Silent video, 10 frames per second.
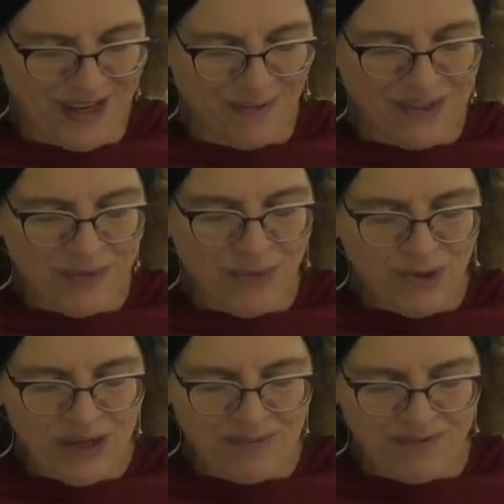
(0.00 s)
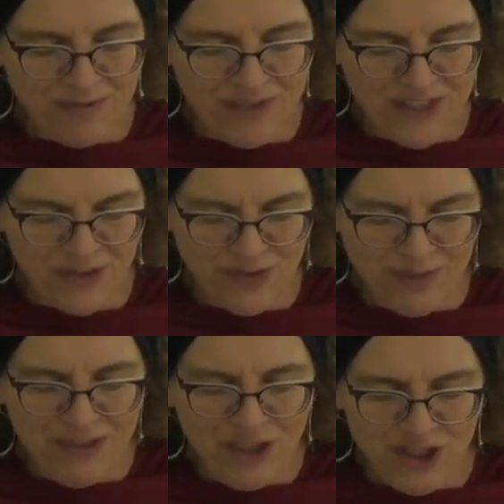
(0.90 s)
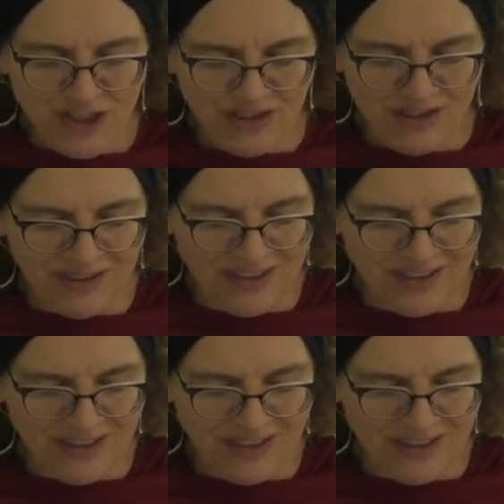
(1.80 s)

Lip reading: When I woke up from this dream, I chuckled.